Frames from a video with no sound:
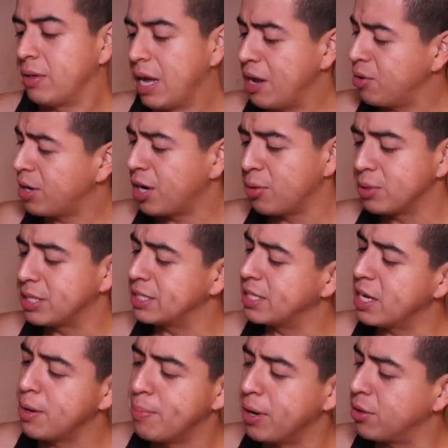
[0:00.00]
I don't care what they
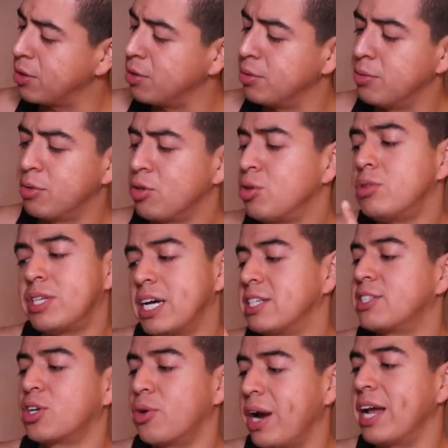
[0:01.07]
say about you. You
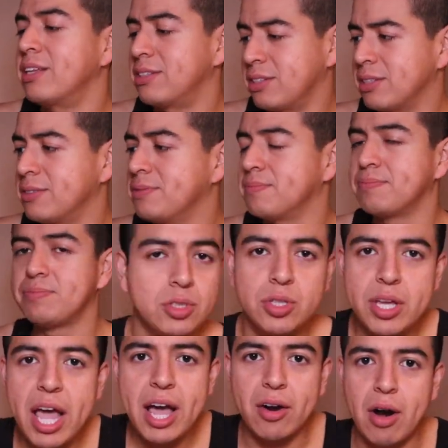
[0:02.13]
taste great.
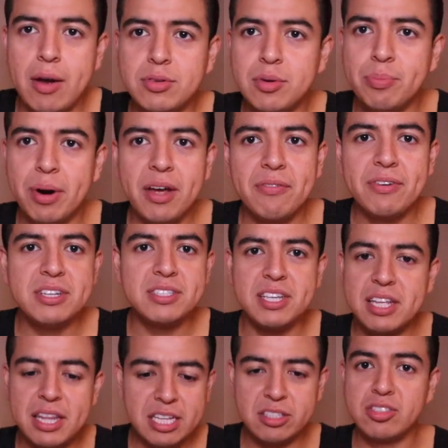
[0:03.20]
So yeah, grab some breakfast
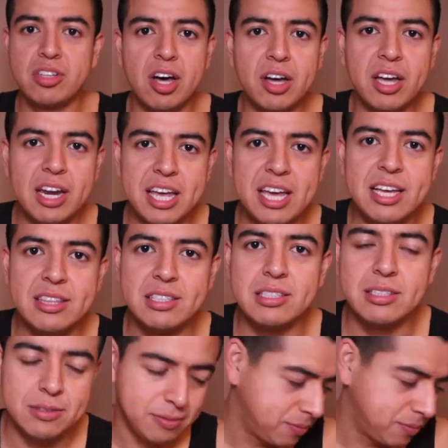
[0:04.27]
and let's talk and eat.